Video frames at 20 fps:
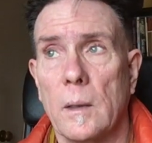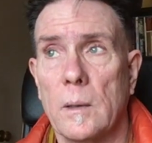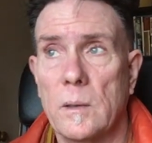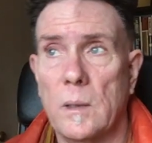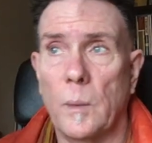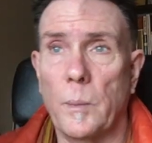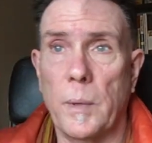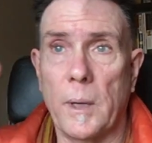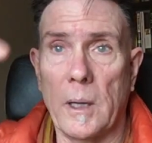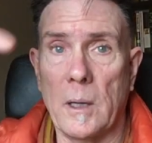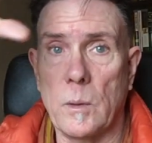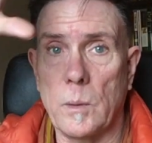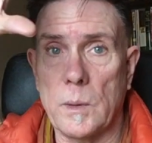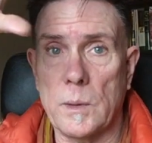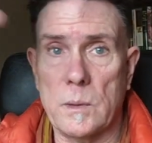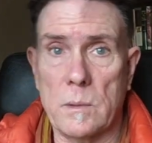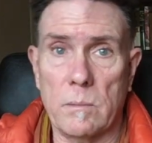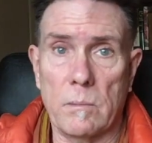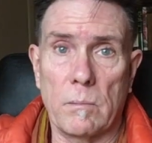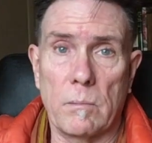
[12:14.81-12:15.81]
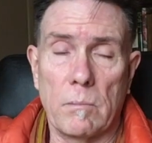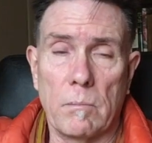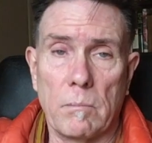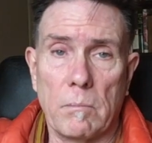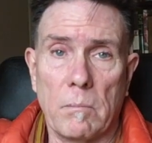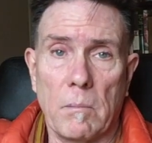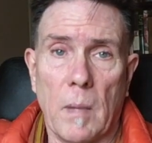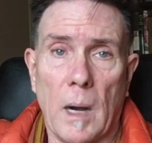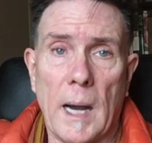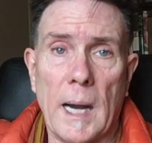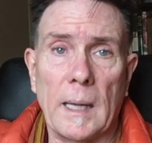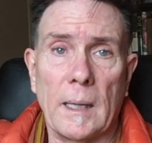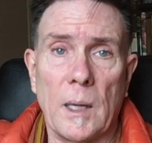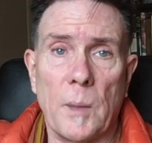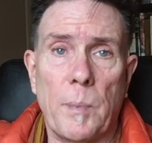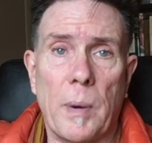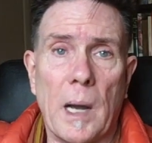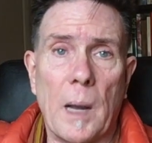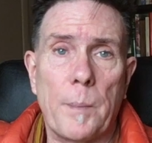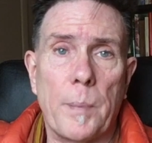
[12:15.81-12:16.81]
Somebody who was
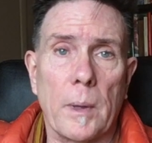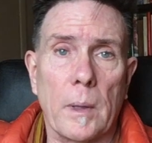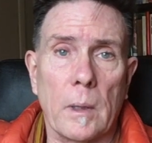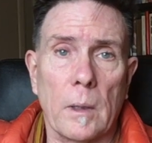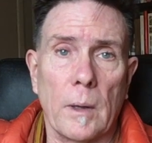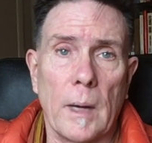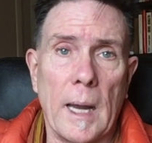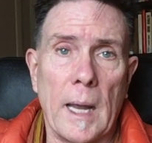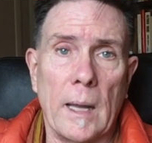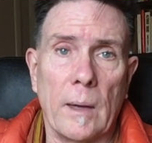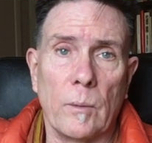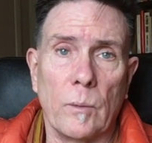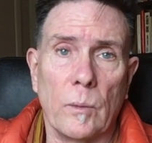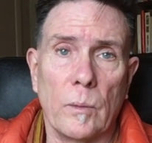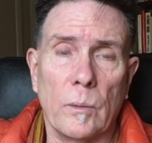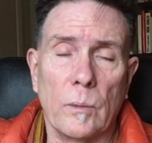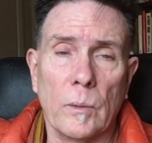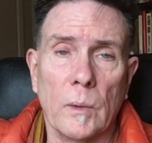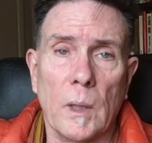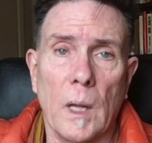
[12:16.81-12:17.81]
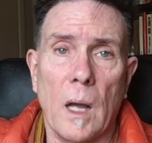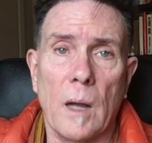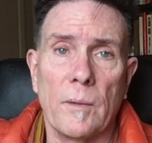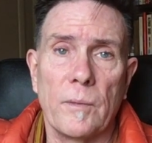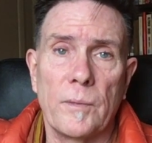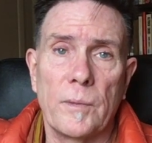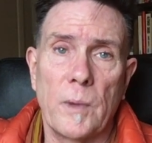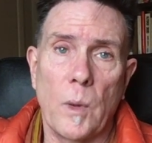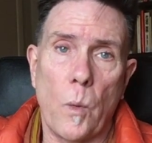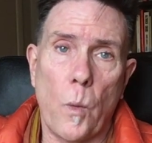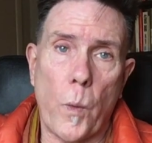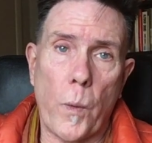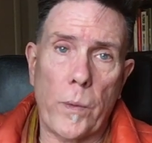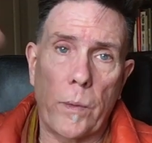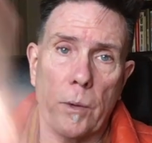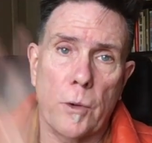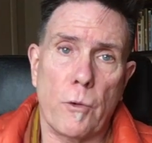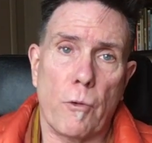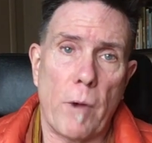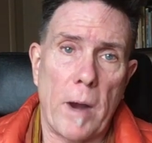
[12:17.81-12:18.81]
highly popular and loved,
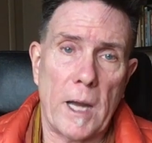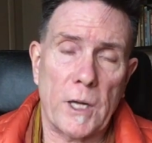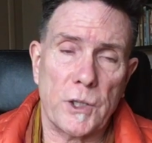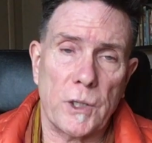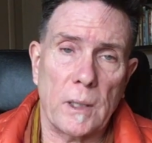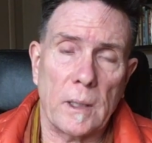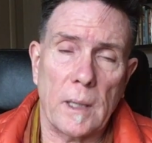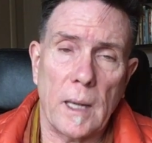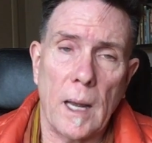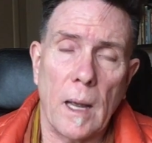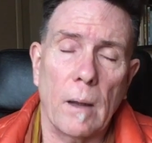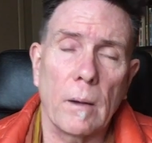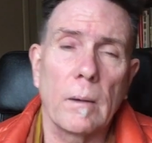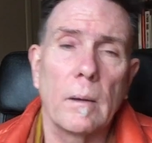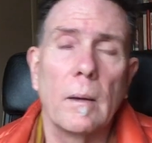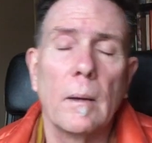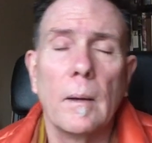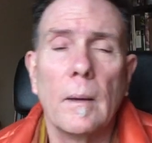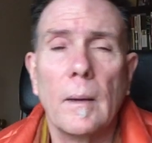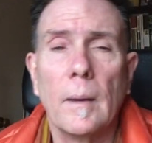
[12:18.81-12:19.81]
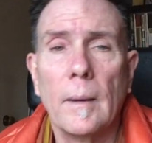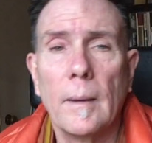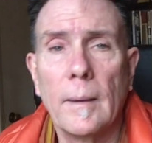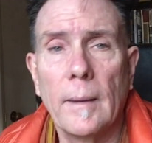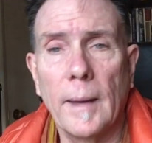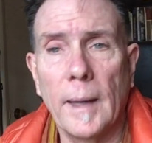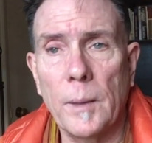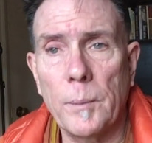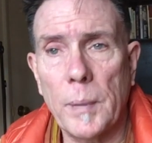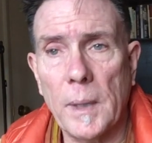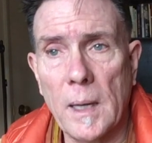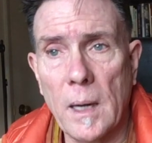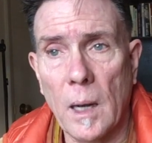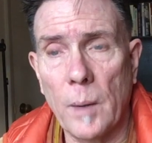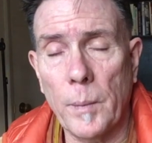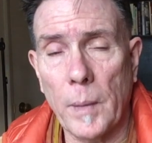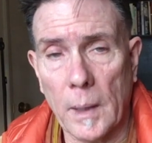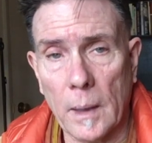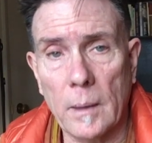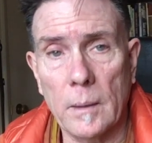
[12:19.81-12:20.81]
crashing down and
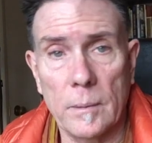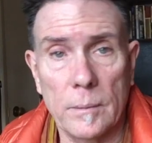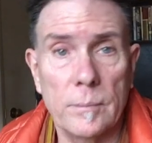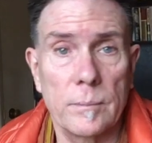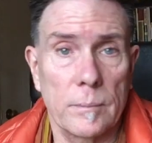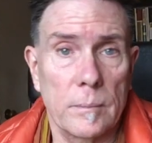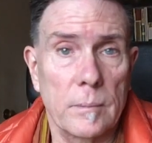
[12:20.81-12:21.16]
becoming,